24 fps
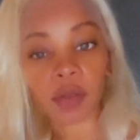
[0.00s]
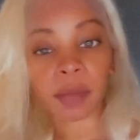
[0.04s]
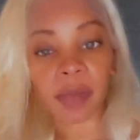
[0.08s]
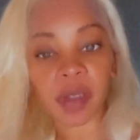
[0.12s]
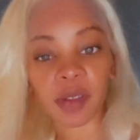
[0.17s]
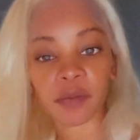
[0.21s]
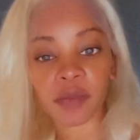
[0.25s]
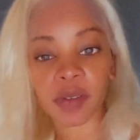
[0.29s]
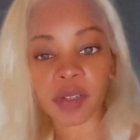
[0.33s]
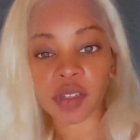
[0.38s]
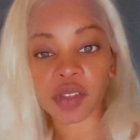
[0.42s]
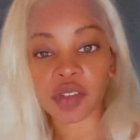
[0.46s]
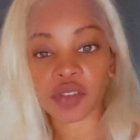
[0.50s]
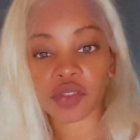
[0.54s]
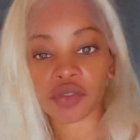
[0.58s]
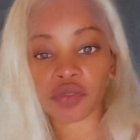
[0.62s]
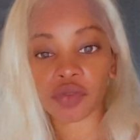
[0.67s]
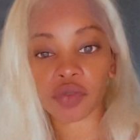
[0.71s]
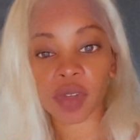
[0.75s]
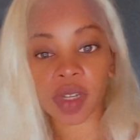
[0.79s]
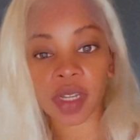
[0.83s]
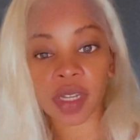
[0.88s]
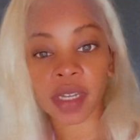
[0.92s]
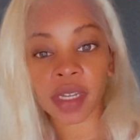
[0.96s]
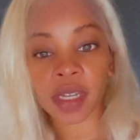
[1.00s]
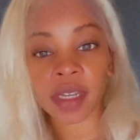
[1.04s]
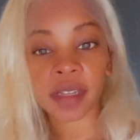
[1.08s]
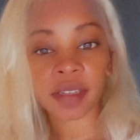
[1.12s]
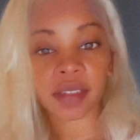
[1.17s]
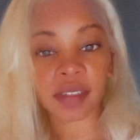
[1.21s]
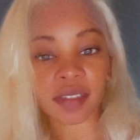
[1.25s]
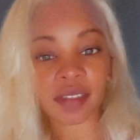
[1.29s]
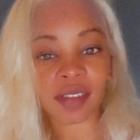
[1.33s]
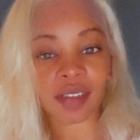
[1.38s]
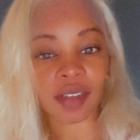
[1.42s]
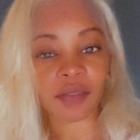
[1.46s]
my fingers through it.
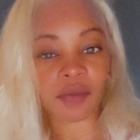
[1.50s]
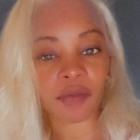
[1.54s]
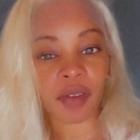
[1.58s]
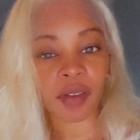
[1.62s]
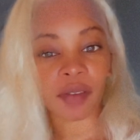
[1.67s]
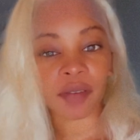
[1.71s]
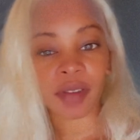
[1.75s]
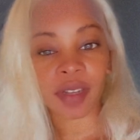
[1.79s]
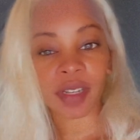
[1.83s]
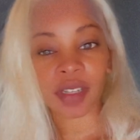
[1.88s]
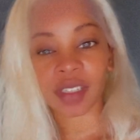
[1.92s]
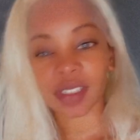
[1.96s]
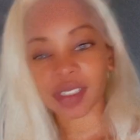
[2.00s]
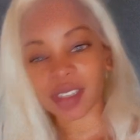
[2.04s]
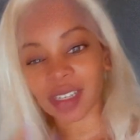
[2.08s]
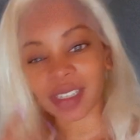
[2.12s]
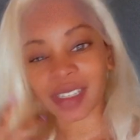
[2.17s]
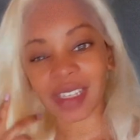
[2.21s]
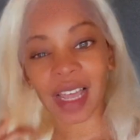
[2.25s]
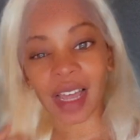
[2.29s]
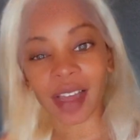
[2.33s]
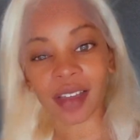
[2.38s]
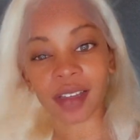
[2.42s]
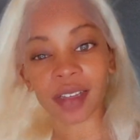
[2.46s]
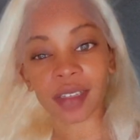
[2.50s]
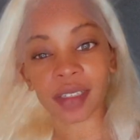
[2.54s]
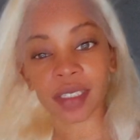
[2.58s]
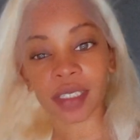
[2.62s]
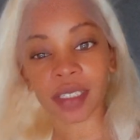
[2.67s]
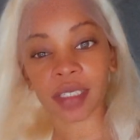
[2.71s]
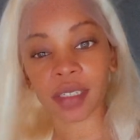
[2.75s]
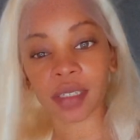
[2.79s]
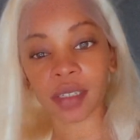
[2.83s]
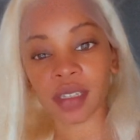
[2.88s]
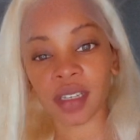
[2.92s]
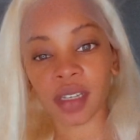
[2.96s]
It's not
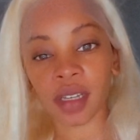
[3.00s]
tangly.